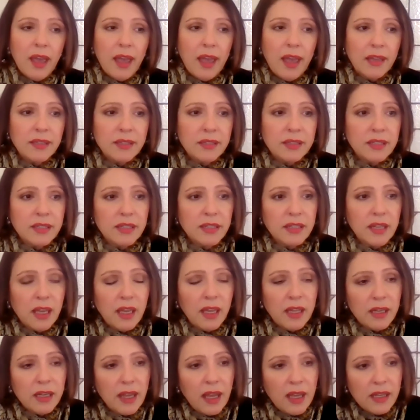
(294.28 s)
At
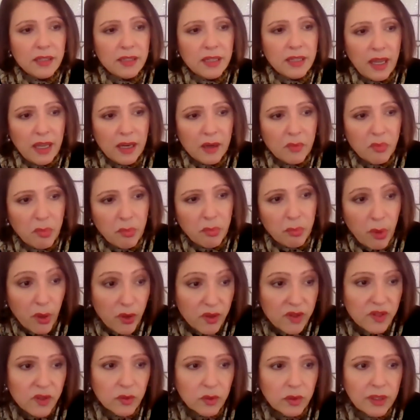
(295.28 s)
a
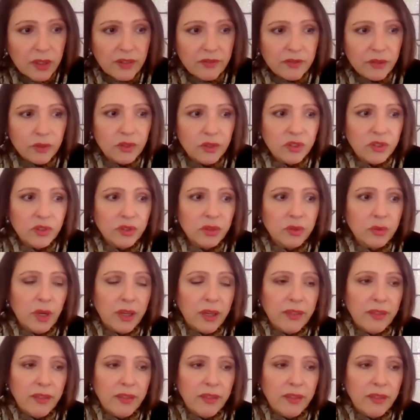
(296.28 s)
personal level too,